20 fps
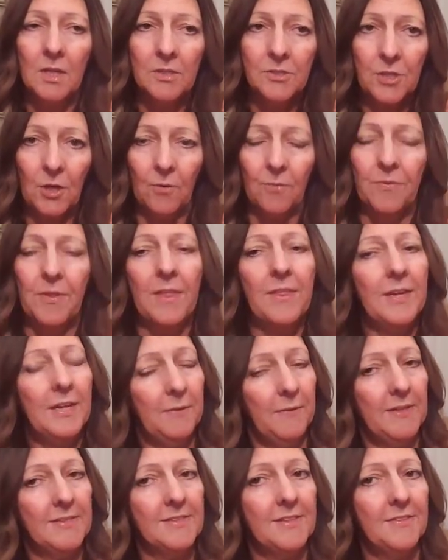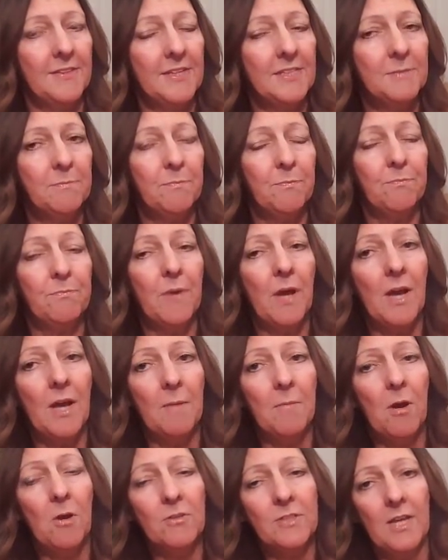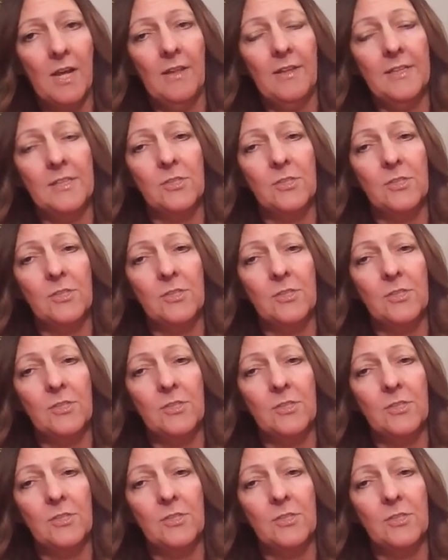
So anyways, this hotel